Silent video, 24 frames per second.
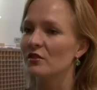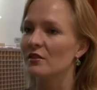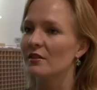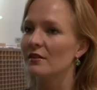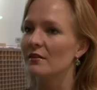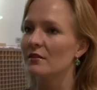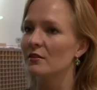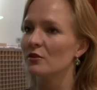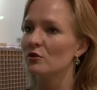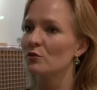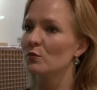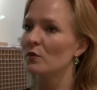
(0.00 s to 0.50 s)
it
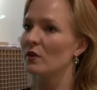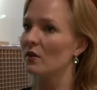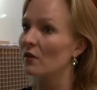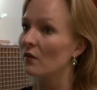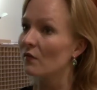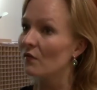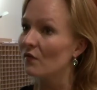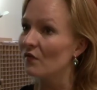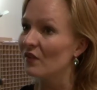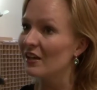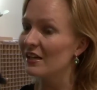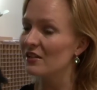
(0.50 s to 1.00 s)
deals with
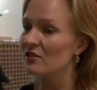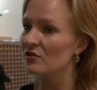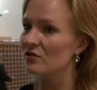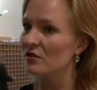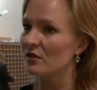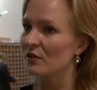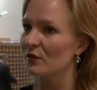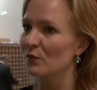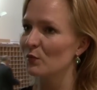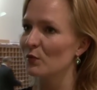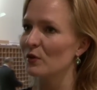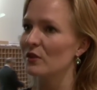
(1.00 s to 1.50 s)

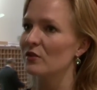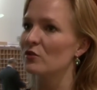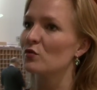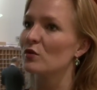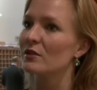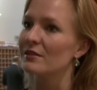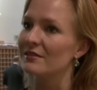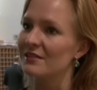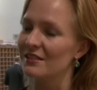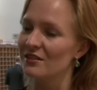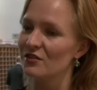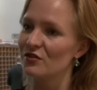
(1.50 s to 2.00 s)
conviction, with
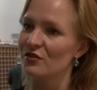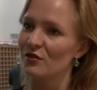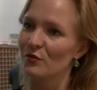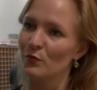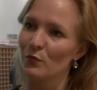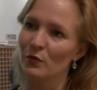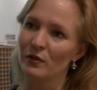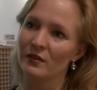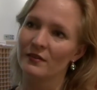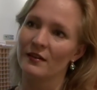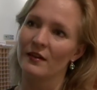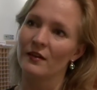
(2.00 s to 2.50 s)
tradition,
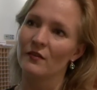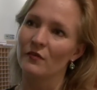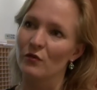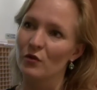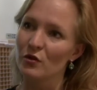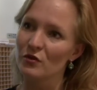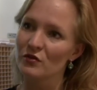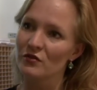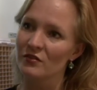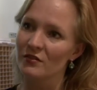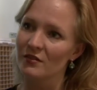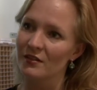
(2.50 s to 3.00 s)
with
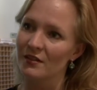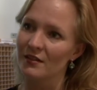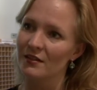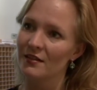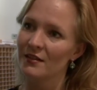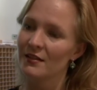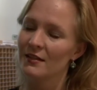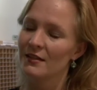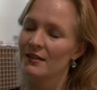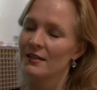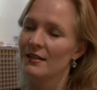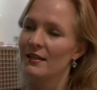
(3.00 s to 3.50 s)
diversity.
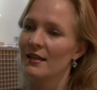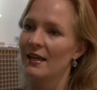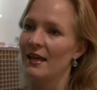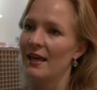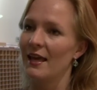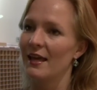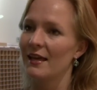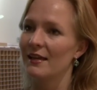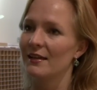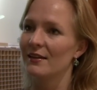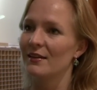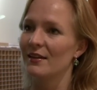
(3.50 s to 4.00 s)

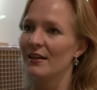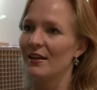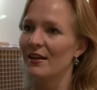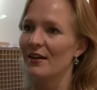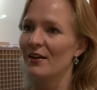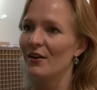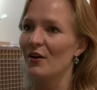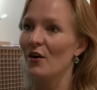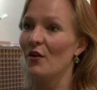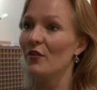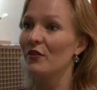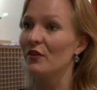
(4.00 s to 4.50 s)
And
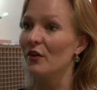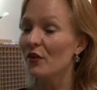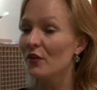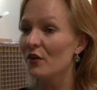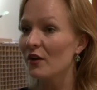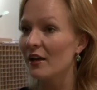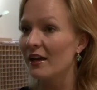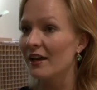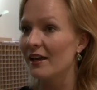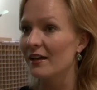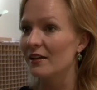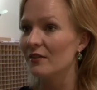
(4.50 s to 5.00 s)
on the
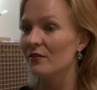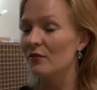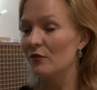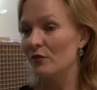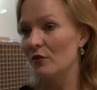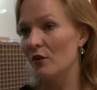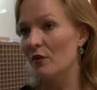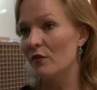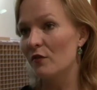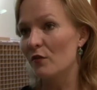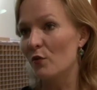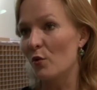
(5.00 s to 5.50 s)
other hand,
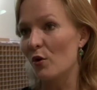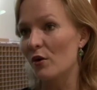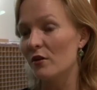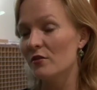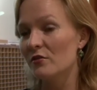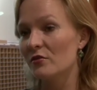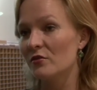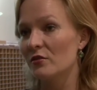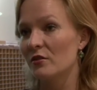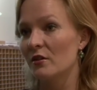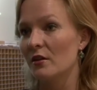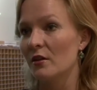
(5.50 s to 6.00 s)
of
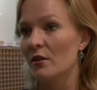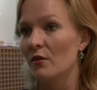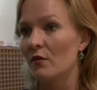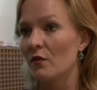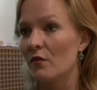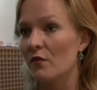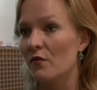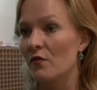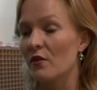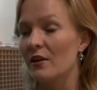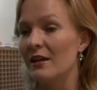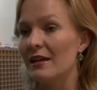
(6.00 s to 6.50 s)
course,
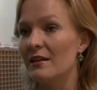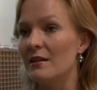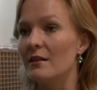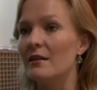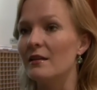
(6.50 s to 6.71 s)
free,